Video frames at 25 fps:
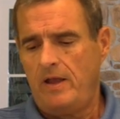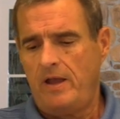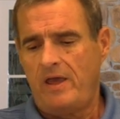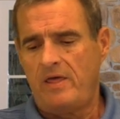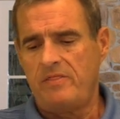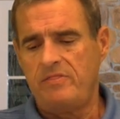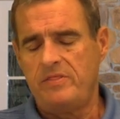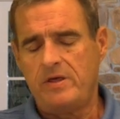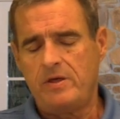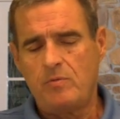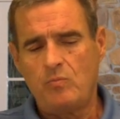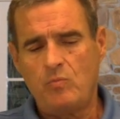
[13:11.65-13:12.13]

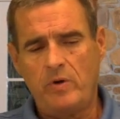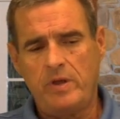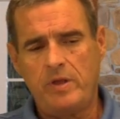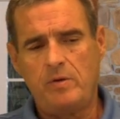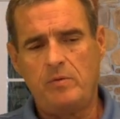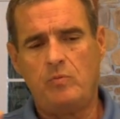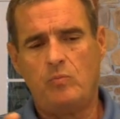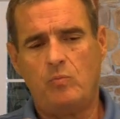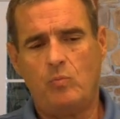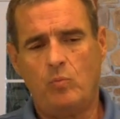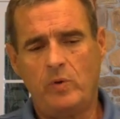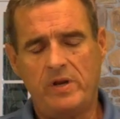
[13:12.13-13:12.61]
And then
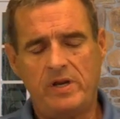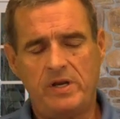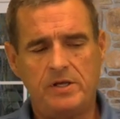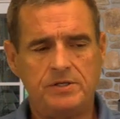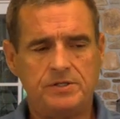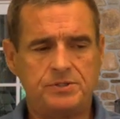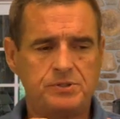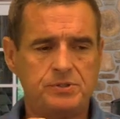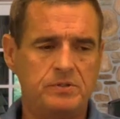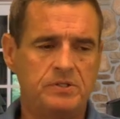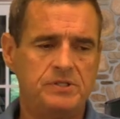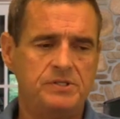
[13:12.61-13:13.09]
we went
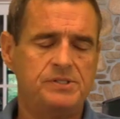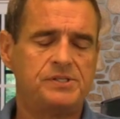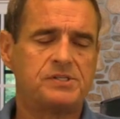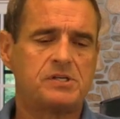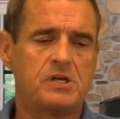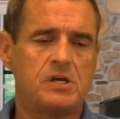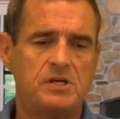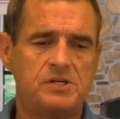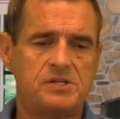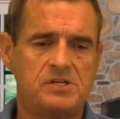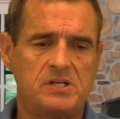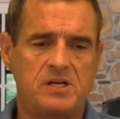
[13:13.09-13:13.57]
into a
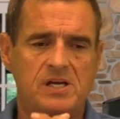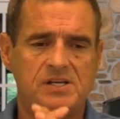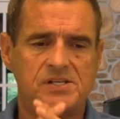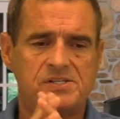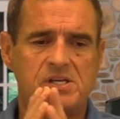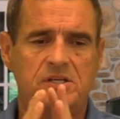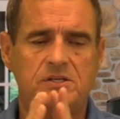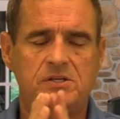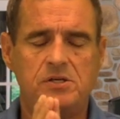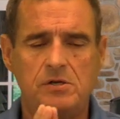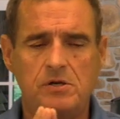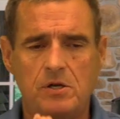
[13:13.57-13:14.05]
discussion. I
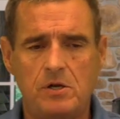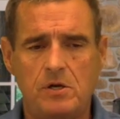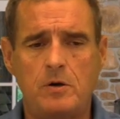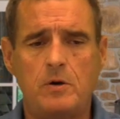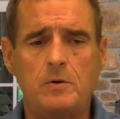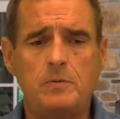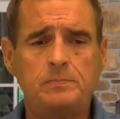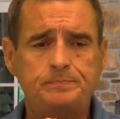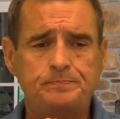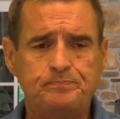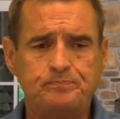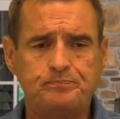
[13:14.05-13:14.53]
said, you
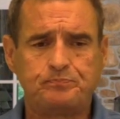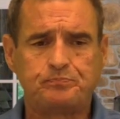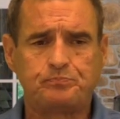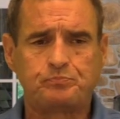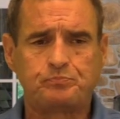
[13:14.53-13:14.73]
know,